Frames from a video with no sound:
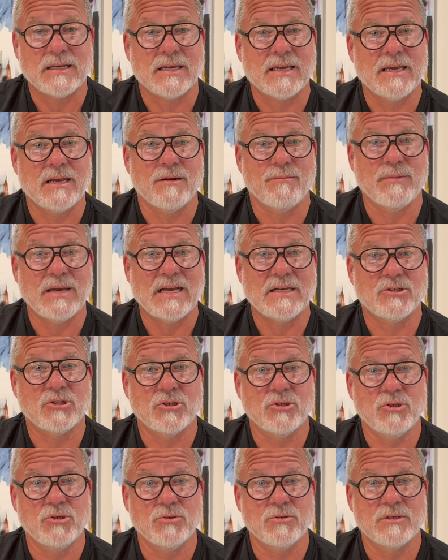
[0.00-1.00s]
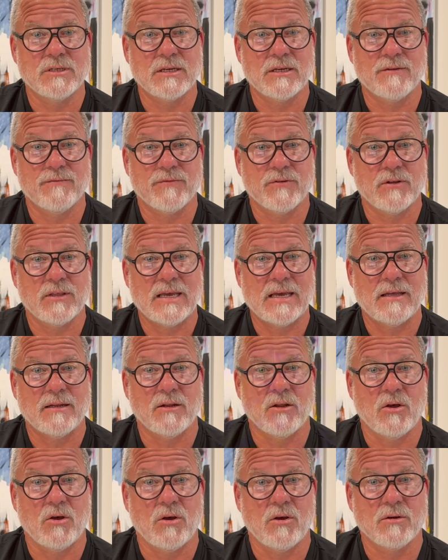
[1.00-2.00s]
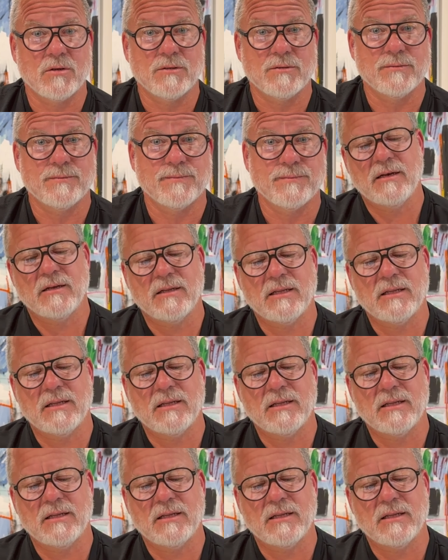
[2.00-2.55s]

I can't imagine using it for that long.